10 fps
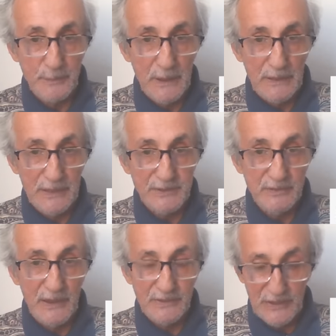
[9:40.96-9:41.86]

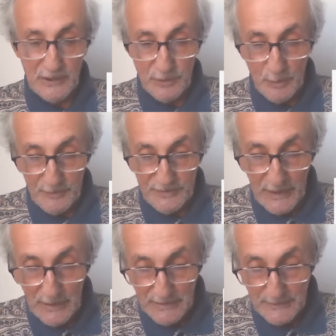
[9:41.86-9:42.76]
collectivization of
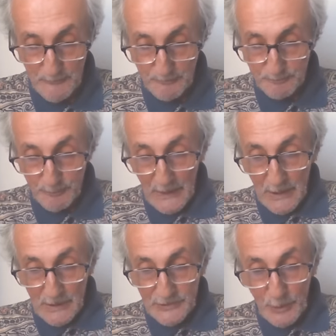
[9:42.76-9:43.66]
Stalin.
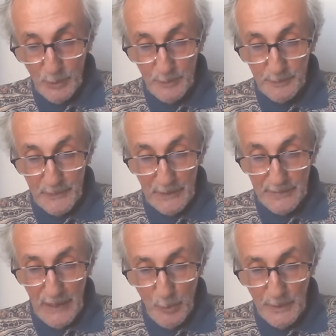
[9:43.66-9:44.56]
So
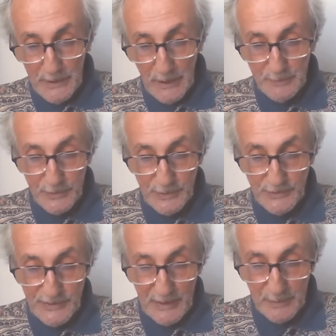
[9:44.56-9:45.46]
now we come to the
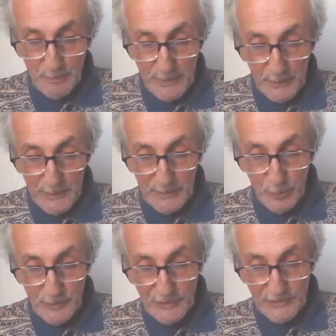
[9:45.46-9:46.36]
second period,
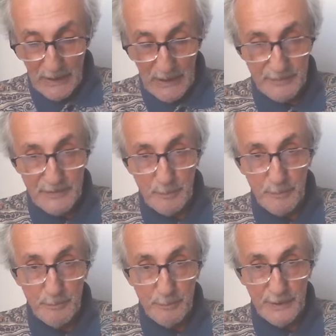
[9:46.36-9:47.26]
which is after
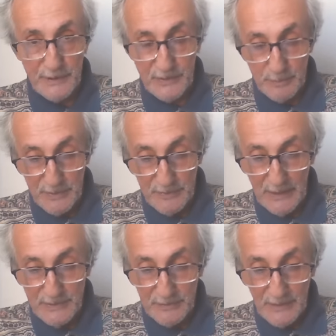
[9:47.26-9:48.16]
President
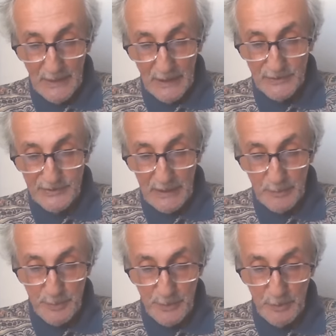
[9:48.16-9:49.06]
Medvedev, the
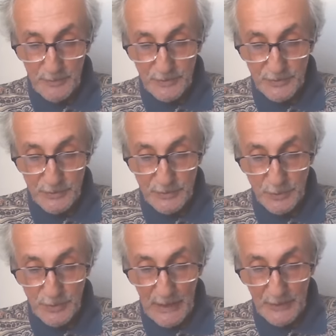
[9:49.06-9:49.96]
second period of
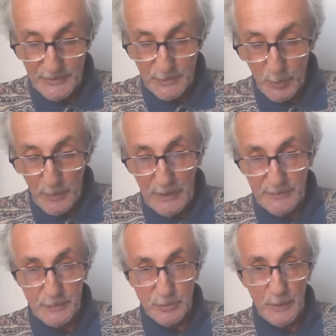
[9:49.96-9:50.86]

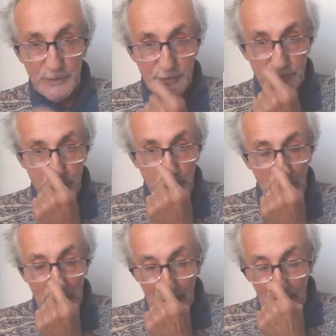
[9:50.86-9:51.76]
2012 to 22,
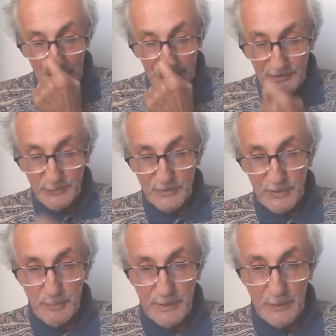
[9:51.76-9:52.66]
and this was
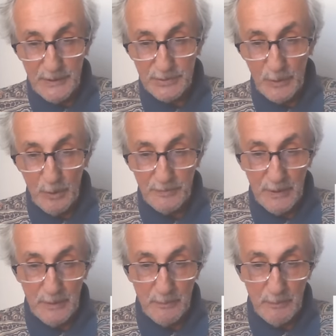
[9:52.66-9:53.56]
a period of
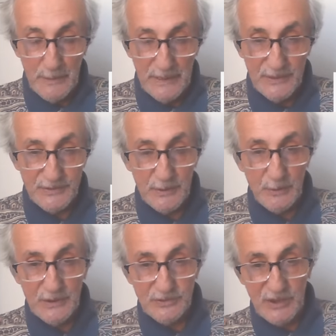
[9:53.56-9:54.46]
many
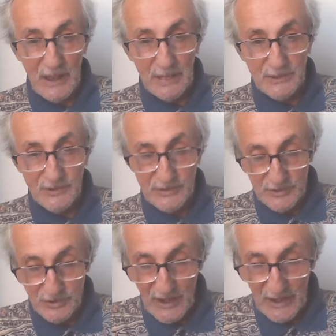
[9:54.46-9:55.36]
serious challenges
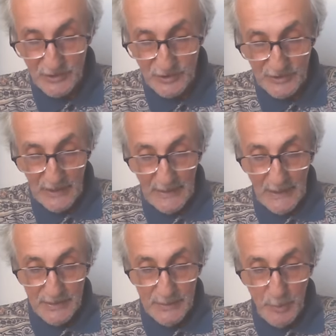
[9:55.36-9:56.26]
and changes.
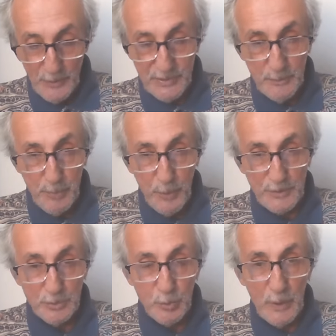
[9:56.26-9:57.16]
The most
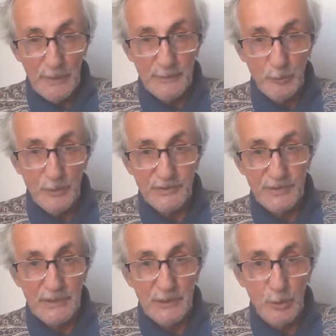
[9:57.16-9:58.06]
important one was
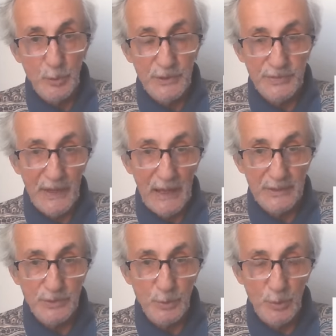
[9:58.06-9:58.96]
the coup d'etat
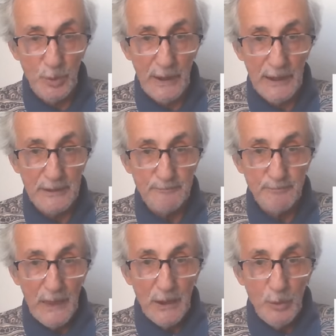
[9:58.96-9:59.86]
in Ukraine,
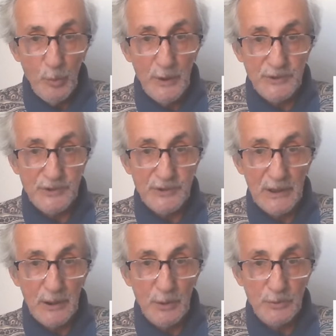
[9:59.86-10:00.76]
which
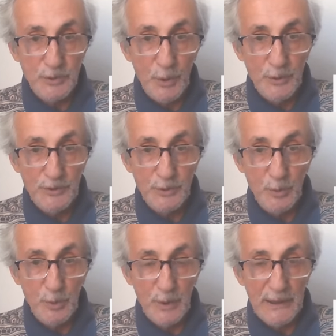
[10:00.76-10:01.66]
turned
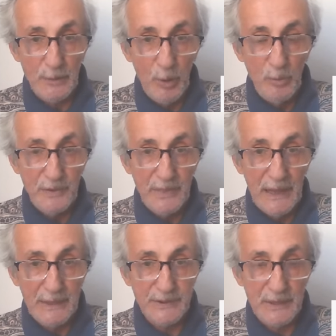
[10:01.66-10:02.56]
Ukraine
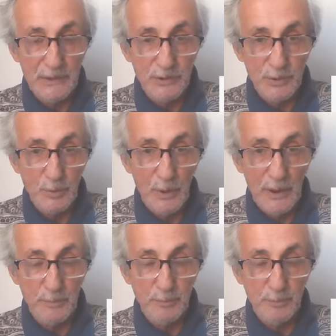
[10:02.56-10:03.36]
overnight into a